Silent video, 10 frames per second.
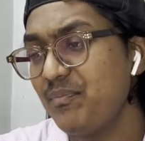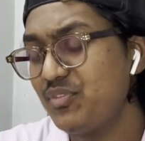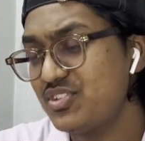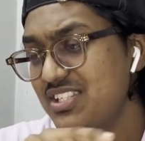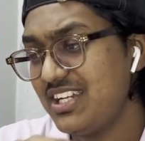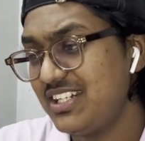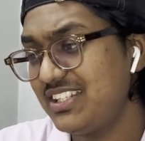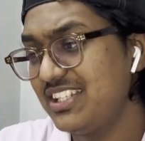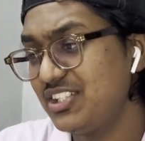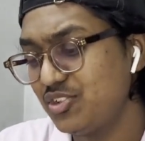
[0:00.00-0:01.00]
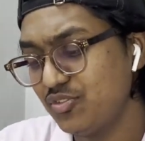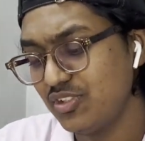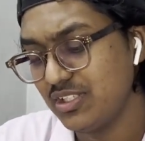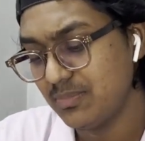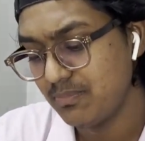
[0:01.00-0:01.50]
You said that you
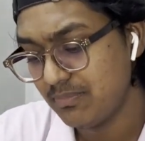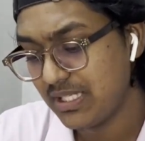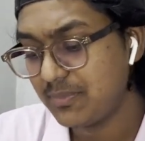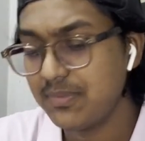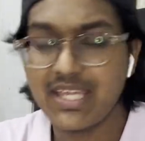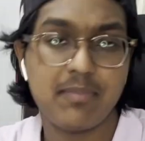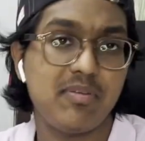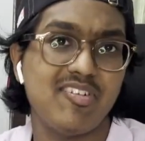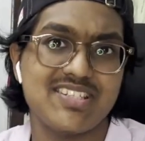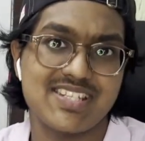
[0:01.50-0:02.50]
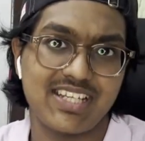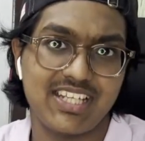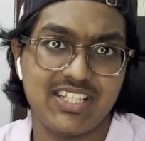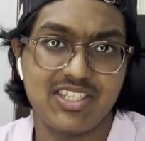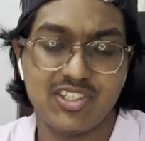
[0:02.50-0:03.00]
will make me happy once again,
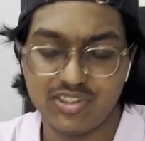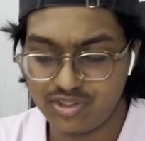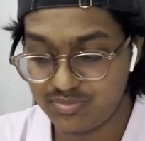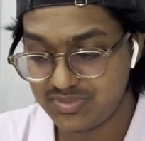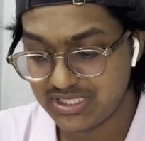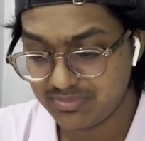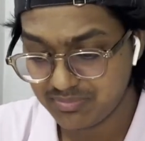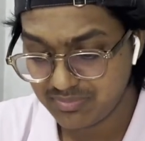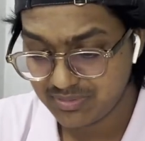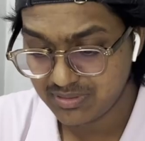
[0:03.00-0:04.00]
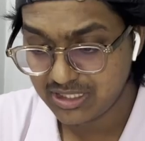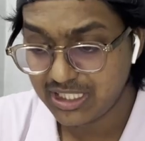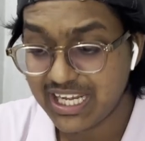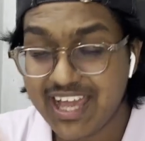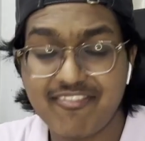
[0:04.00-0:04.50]
make me
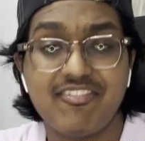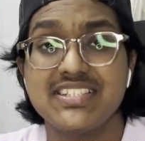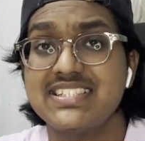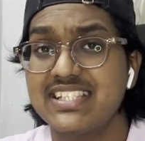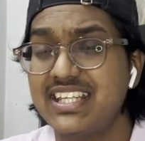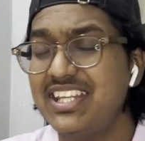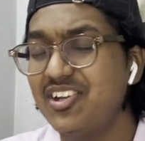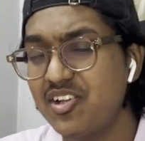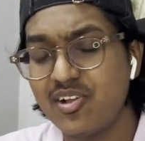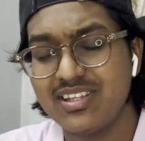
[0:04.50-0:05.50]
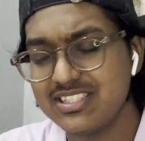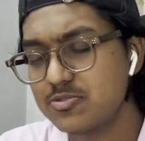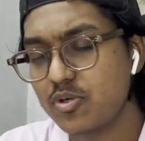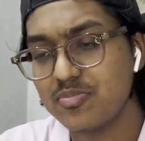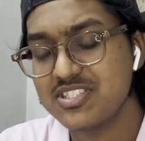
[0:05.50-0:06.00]
laugh once again, and all these
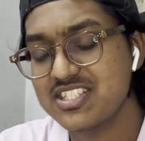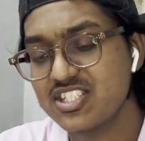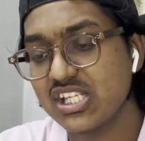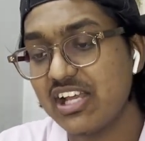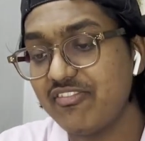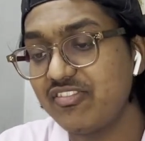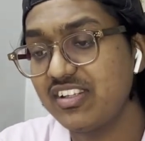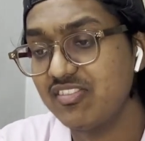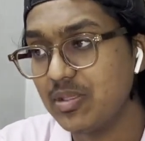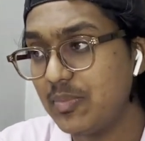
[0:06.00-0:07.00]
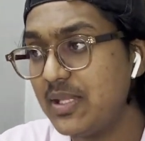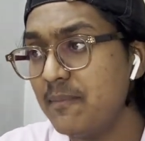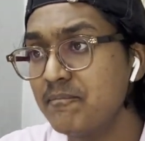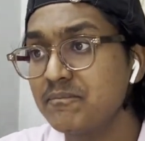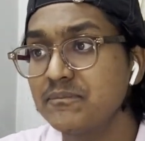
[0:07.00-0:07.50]
promises you have given me.
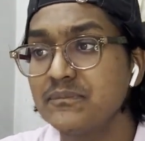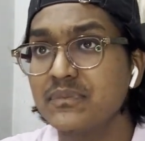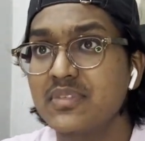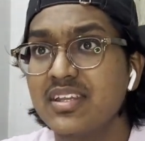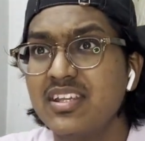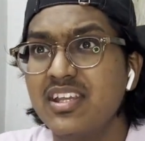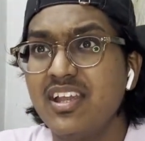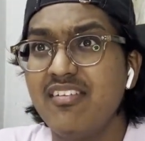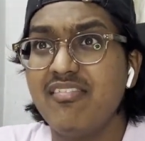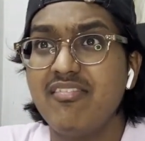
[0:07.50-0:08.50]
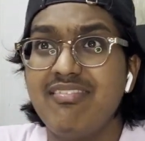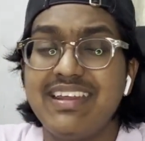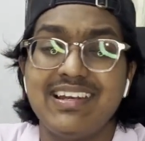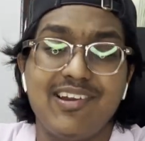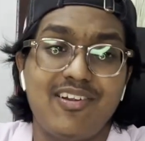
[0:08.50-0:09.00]
When,
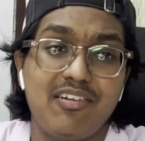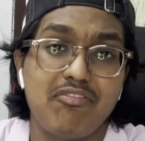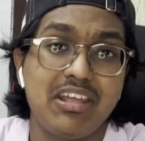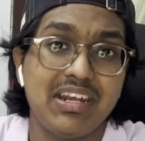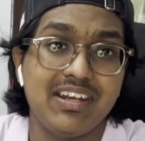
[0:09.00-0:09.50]
Lord, when?